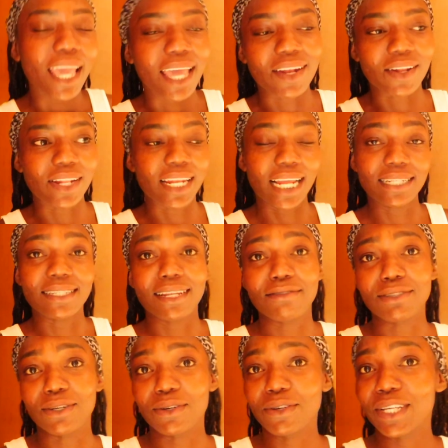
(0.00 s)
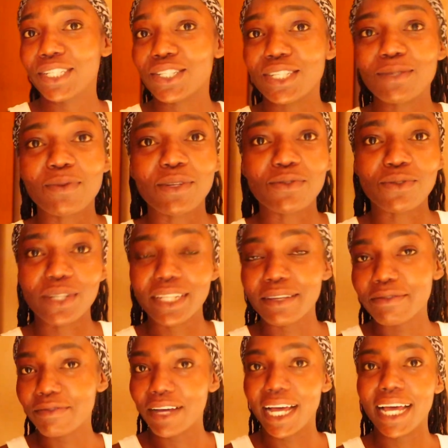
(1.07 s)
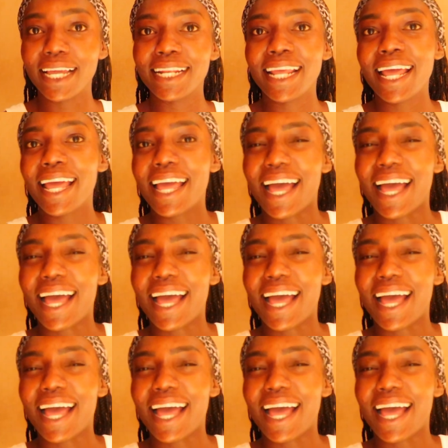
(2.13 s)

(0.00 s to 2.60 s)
and all of that stuff. So it's just been really fun.